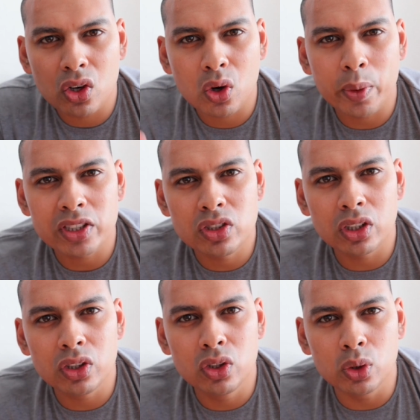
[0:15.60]

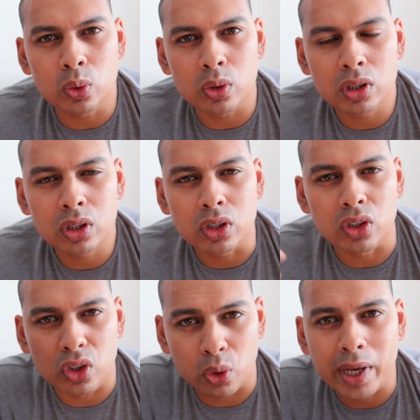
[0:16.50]
Question two,
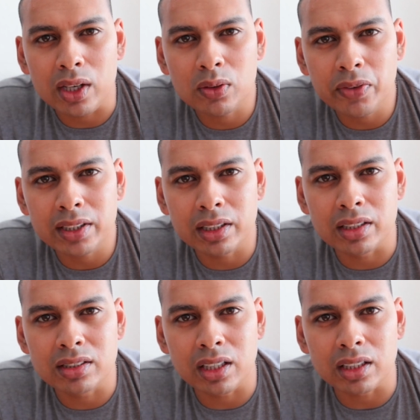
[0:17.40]
do I look fat in
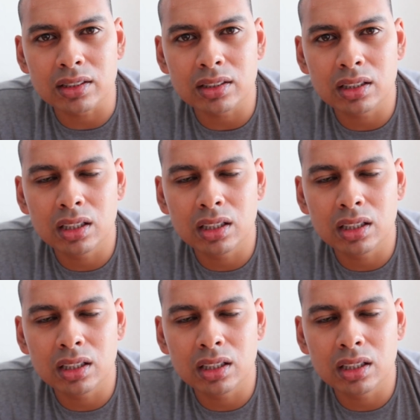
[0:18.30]
this dress?